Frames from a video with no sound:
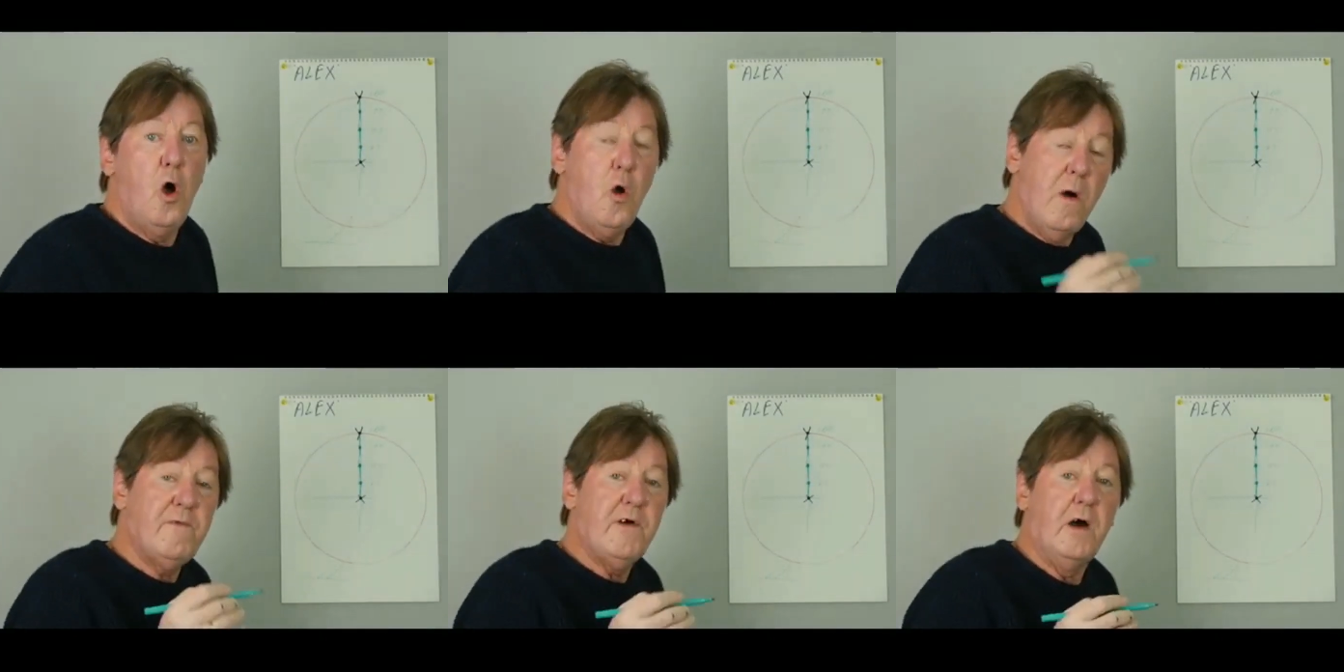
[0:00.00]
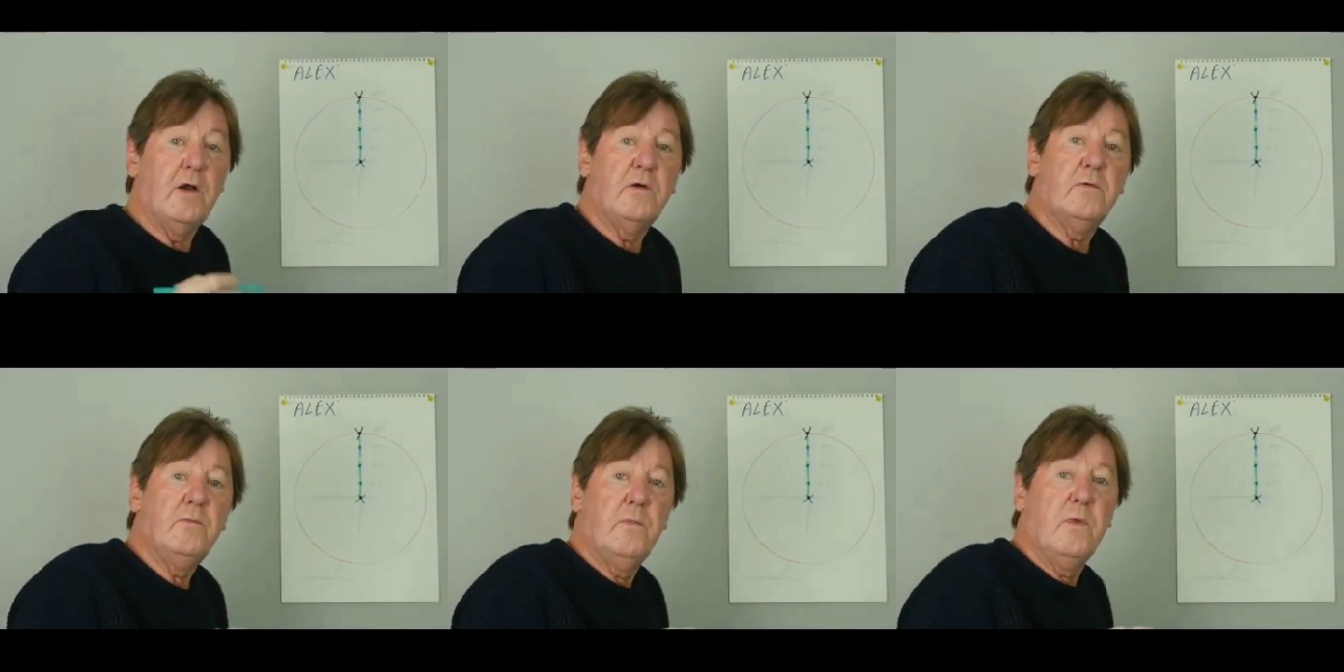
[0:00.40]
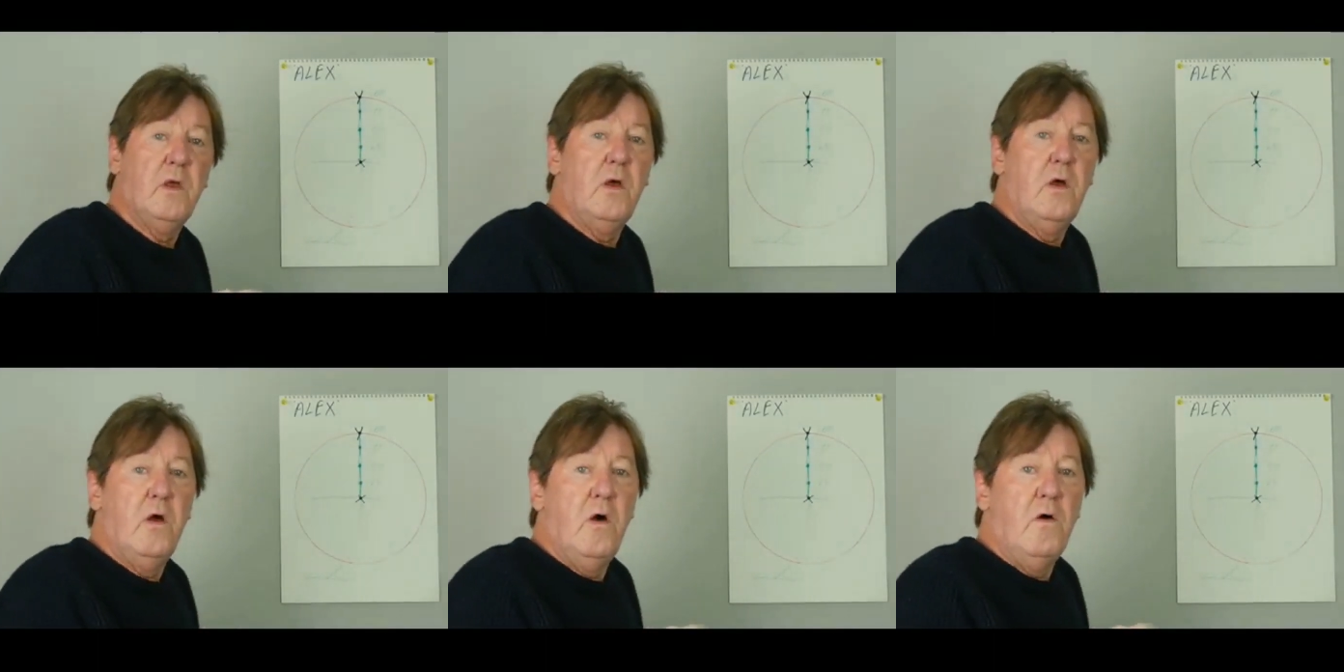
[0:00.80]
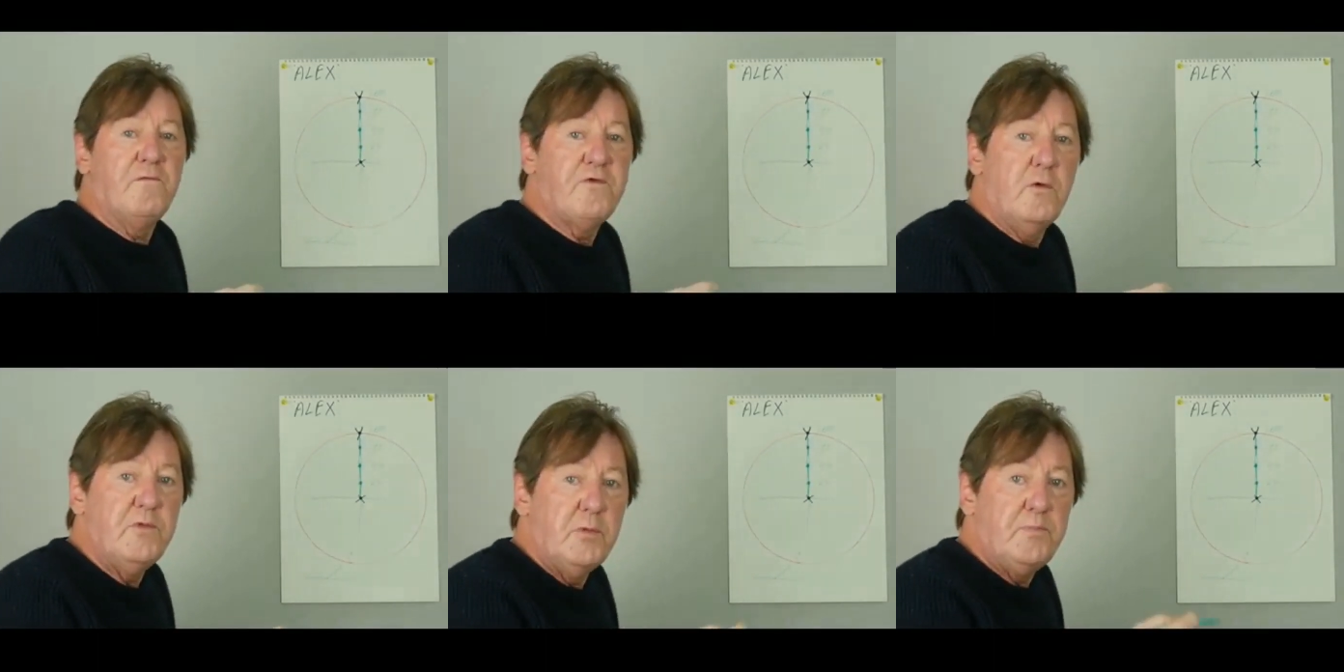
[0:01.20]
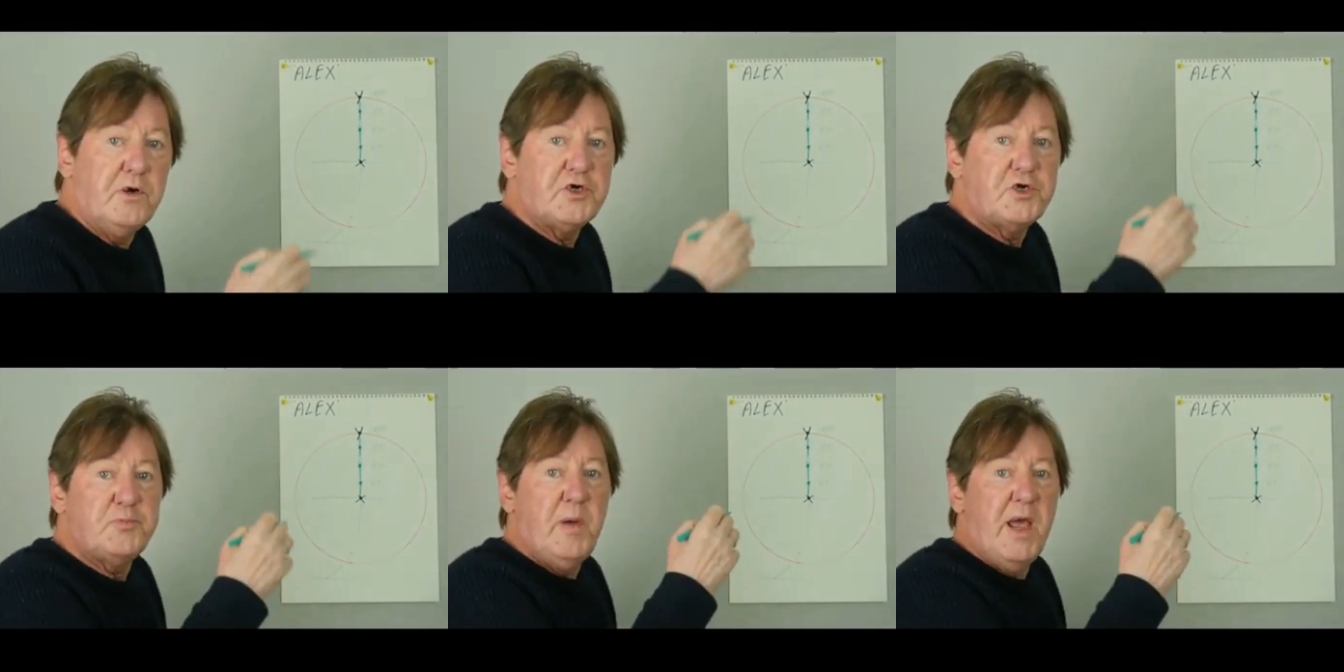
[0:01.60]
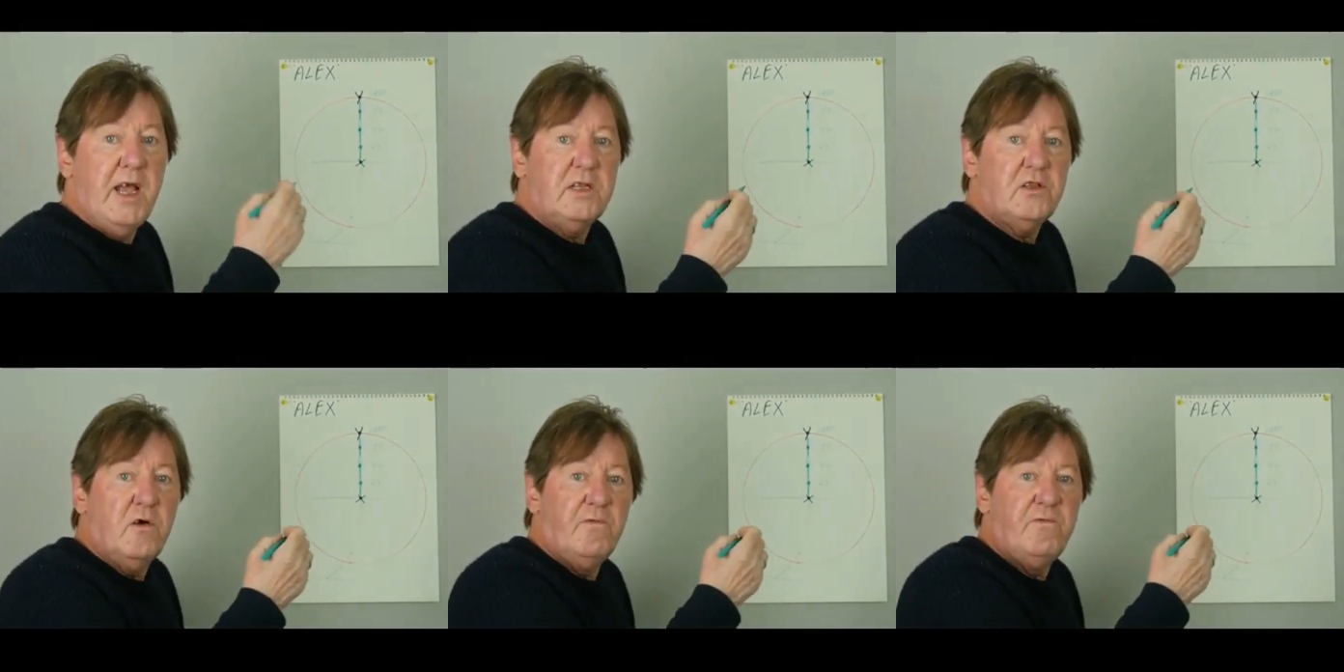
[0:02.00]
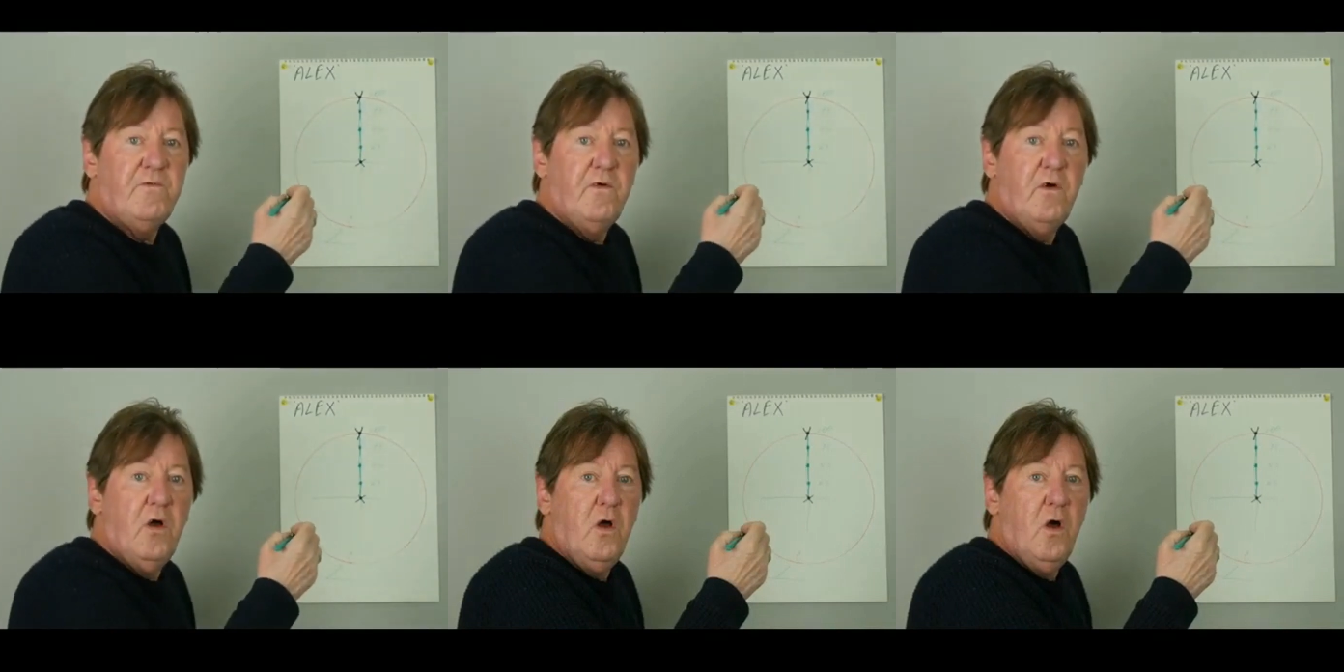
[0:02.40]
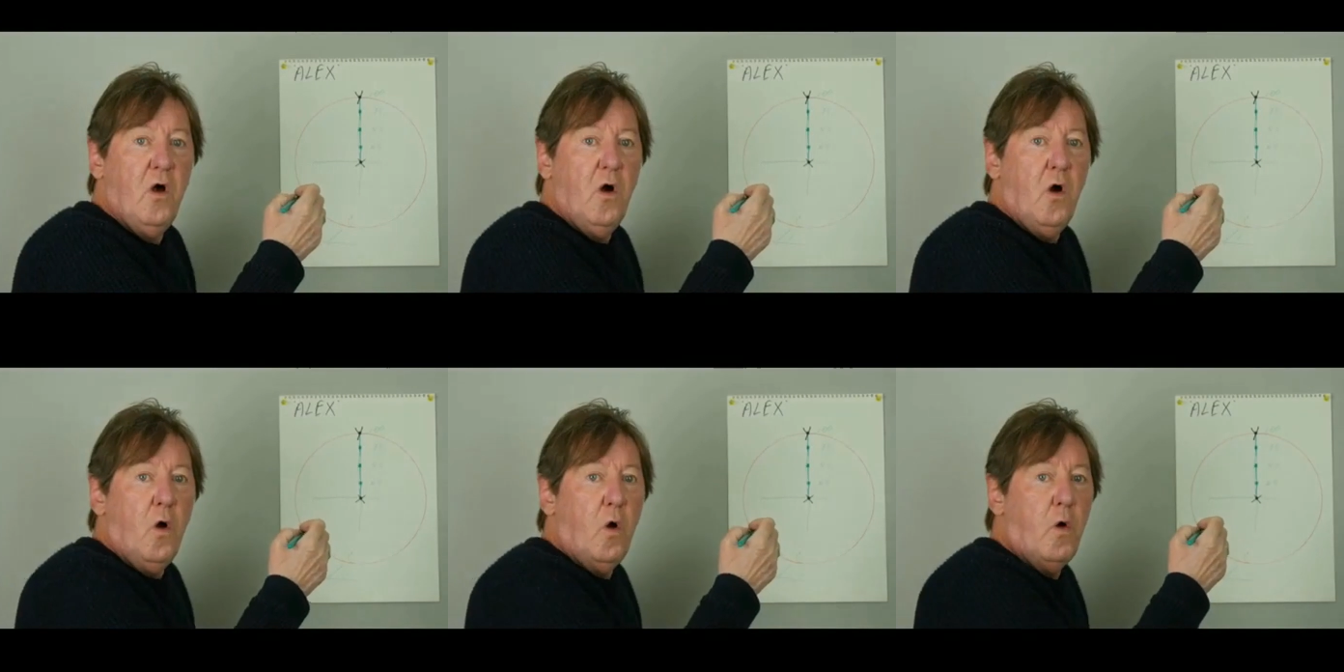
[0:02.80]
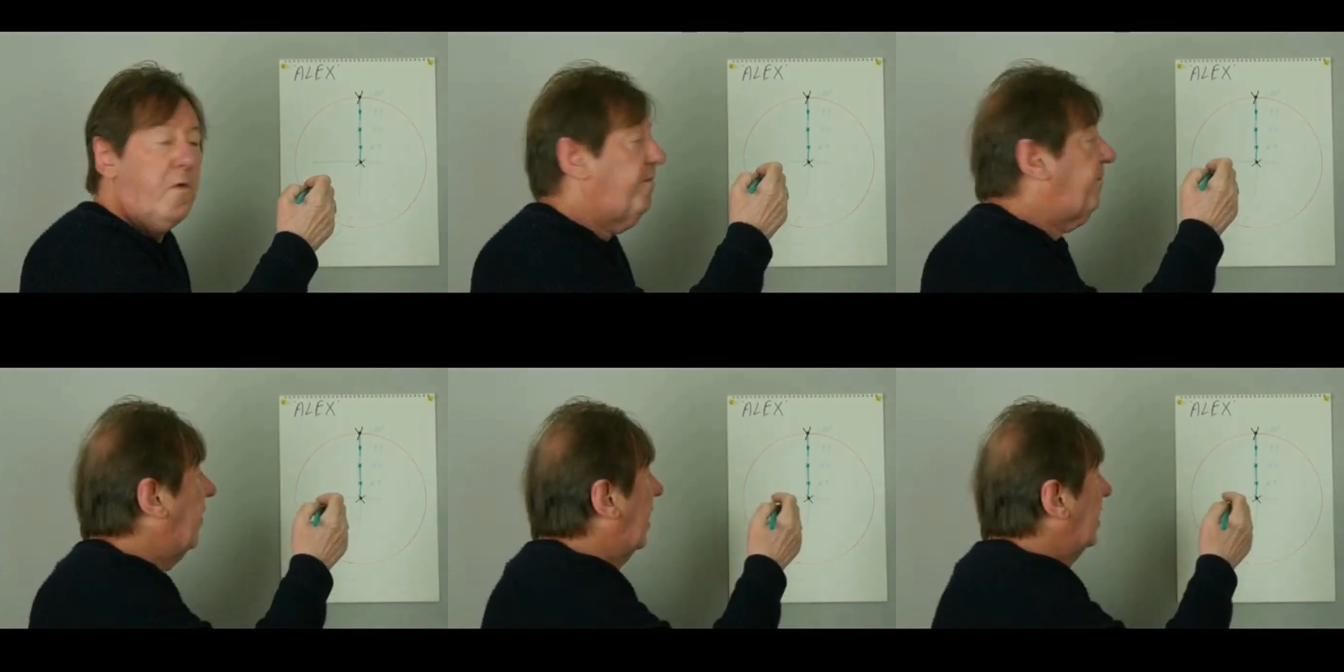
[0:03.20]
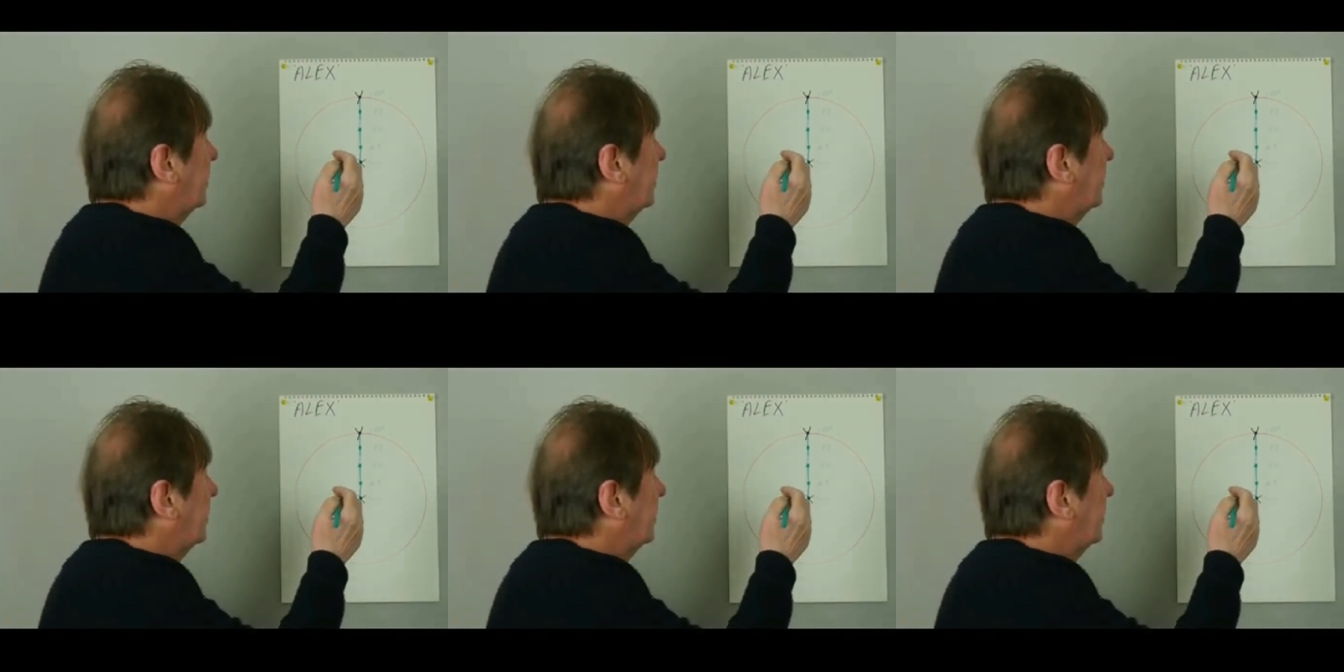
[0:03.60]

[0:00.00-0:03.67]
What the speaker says: However, from the perspective of